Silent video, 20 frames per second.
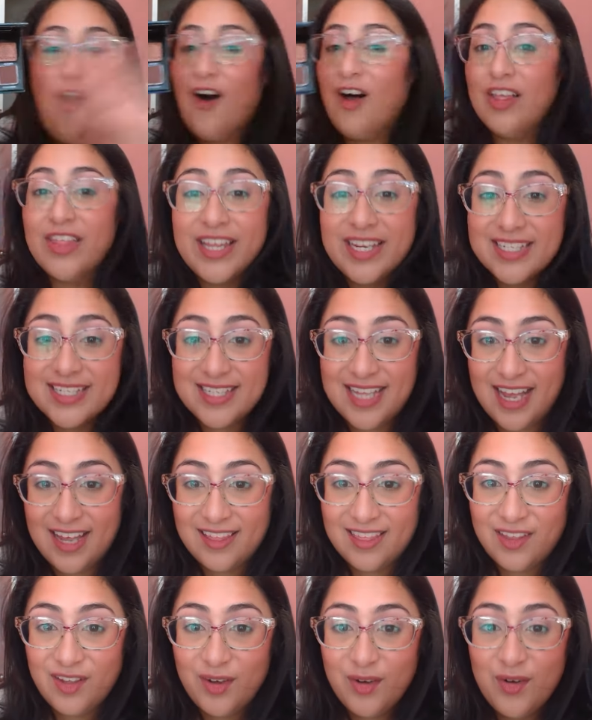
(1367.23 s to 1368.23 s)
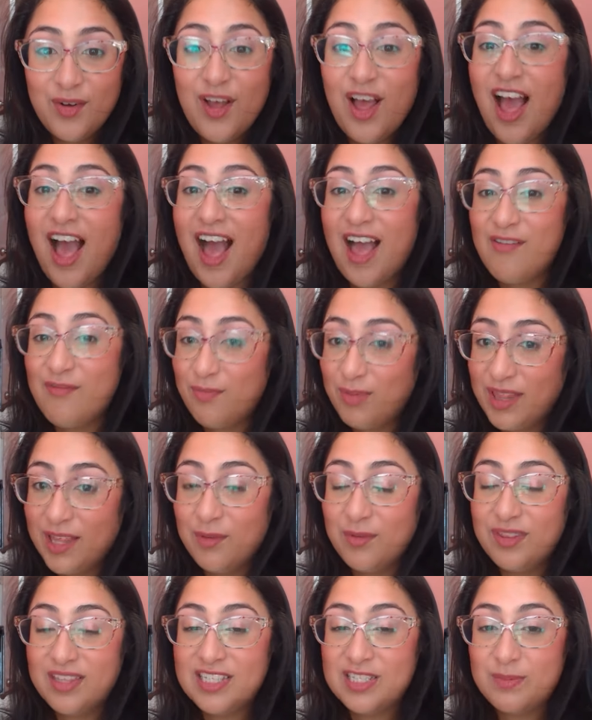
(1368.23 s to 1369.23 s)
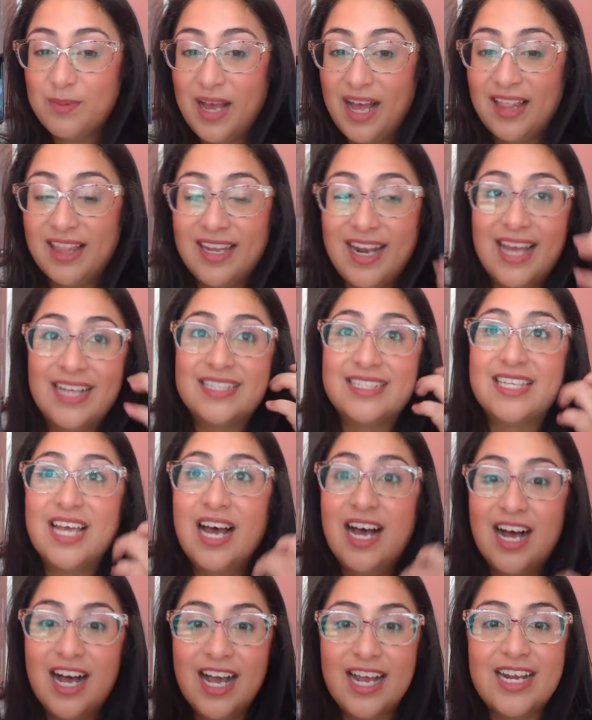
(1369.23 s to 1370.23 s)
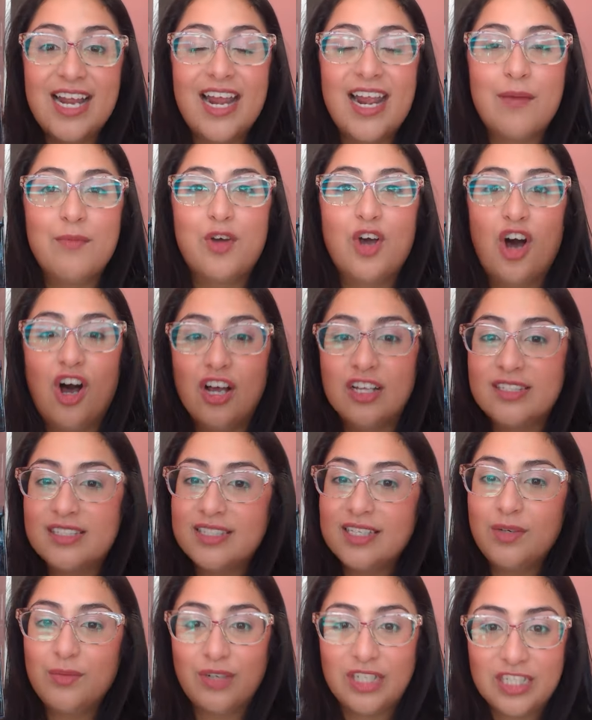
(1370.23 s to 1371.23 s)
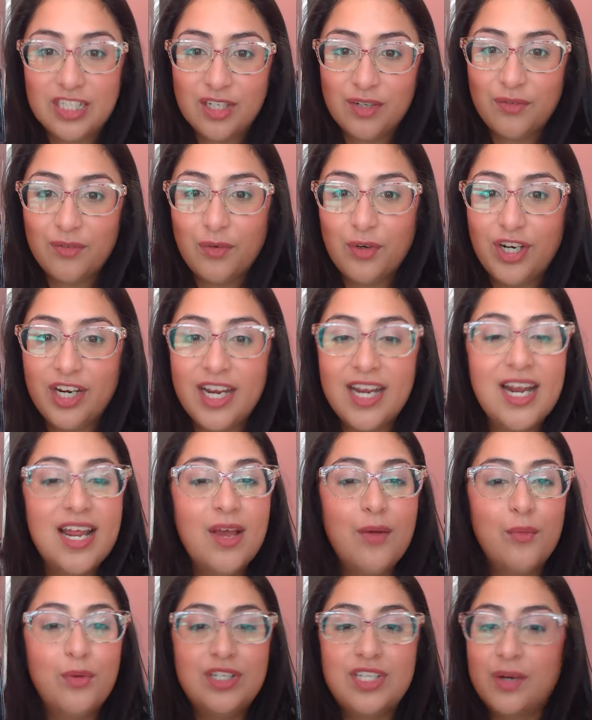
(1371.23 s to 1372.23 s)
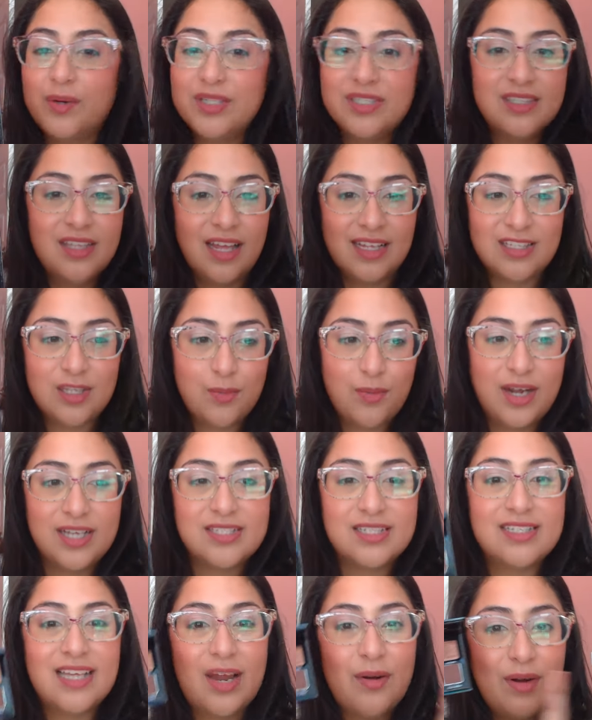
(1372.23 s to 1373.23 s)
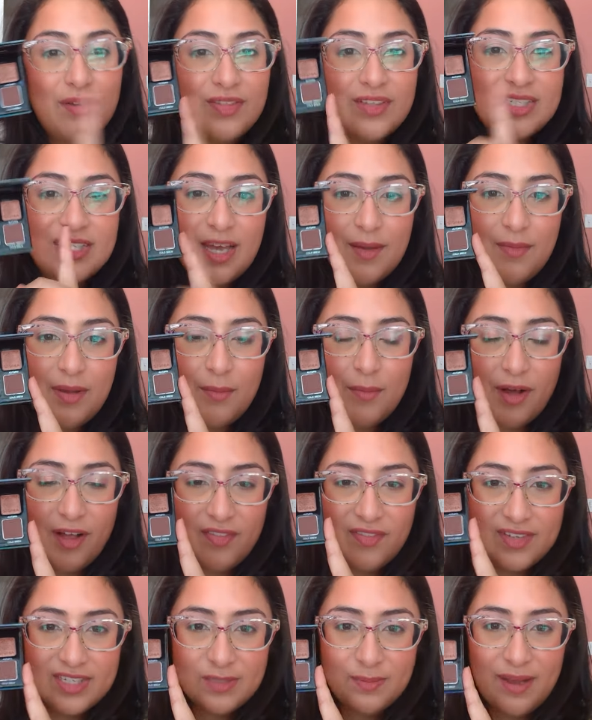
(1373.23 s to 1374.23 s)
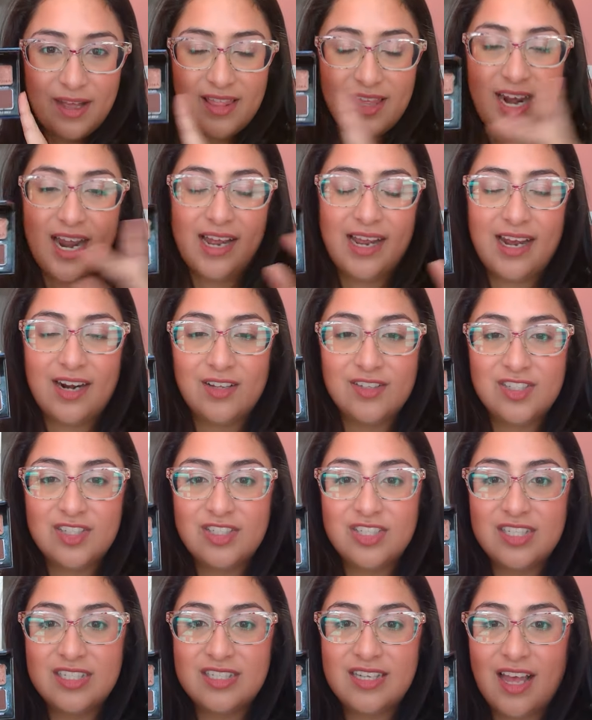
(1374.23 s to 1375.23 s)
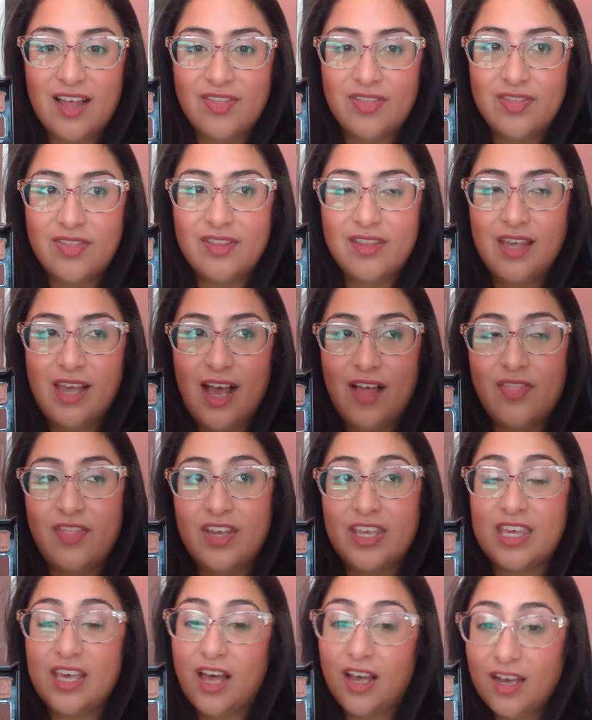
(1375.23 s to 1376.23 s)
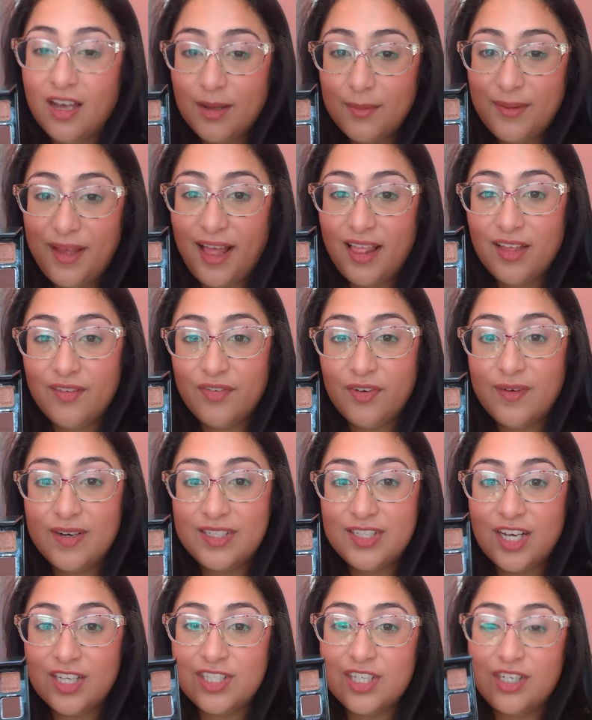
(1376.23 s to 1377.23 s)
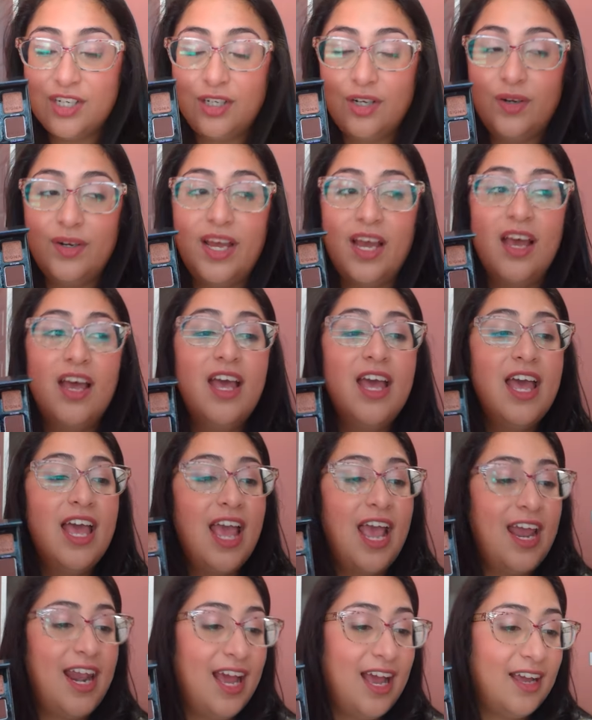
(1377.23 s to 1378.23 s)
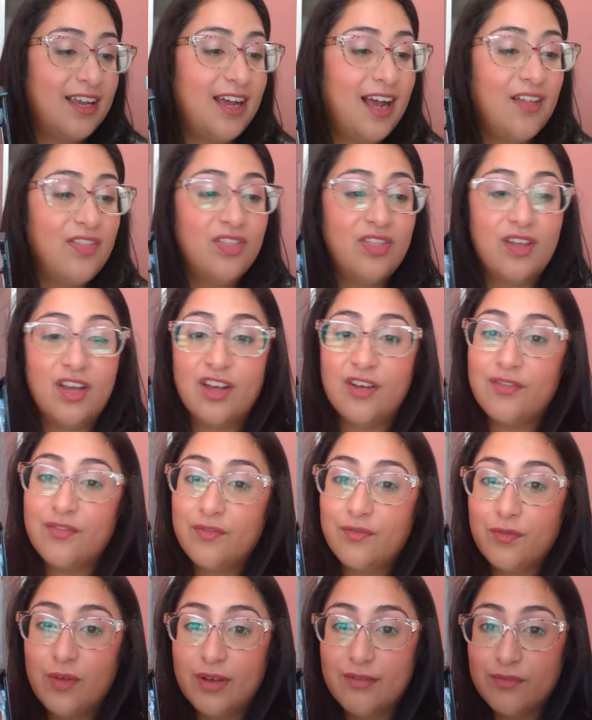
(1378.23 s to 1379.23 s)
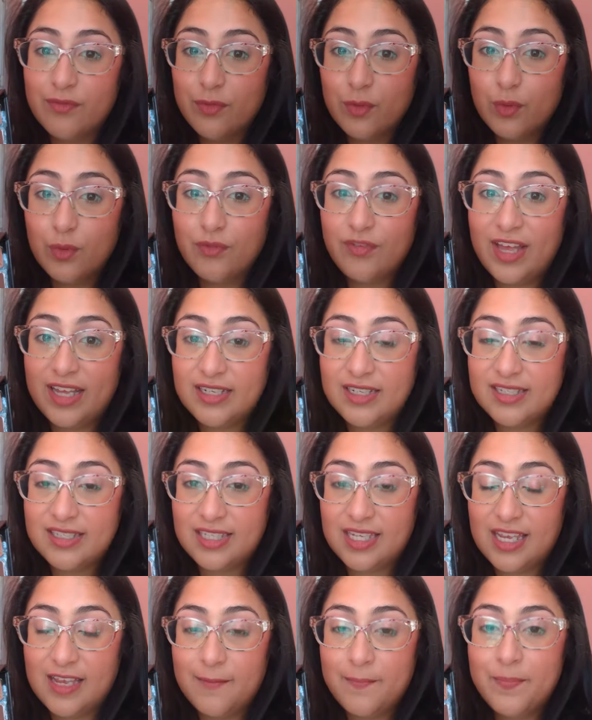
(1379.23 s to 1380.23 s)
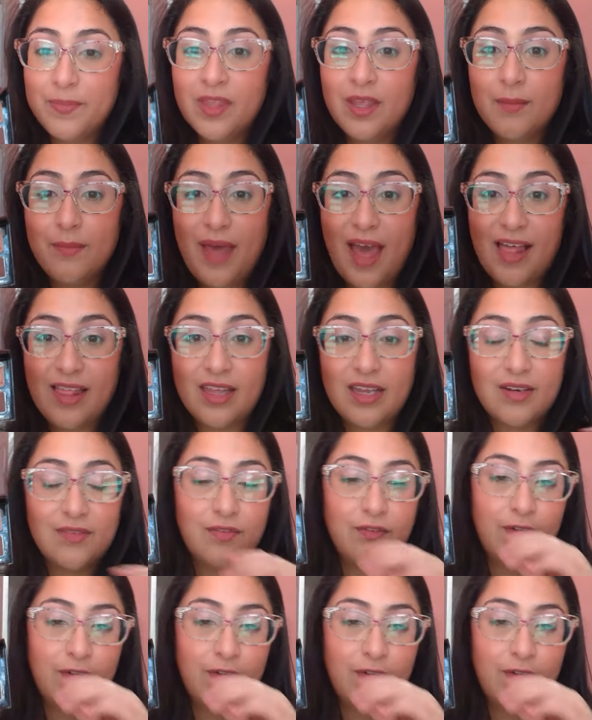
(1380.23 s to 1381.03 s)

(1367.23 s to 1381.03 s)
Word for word: All that aside though, I've played with this palette a ton, and I'm constantly reaching for it, which I was not surprised because around the time I bought this palette, I had also just got the Yaka palette from Natasha Denona, and I had gotten the Fool's Fantasy palette